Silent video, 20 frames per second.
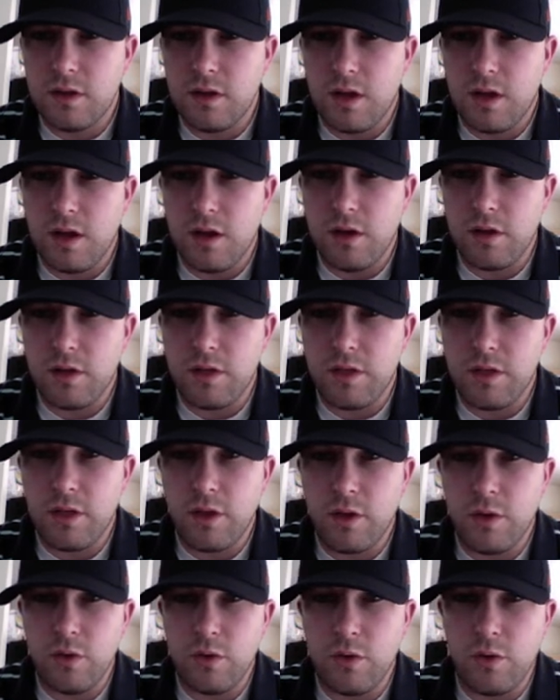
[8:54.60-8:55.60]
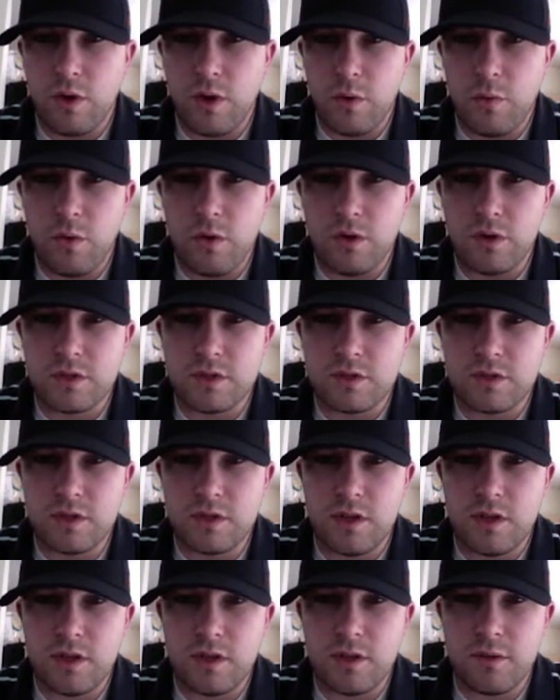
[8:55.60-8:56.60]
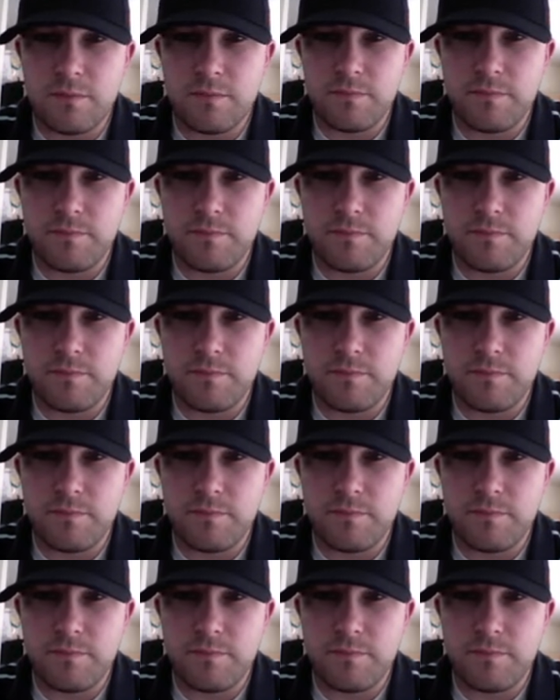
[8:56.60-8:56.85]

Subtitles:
Although I will say,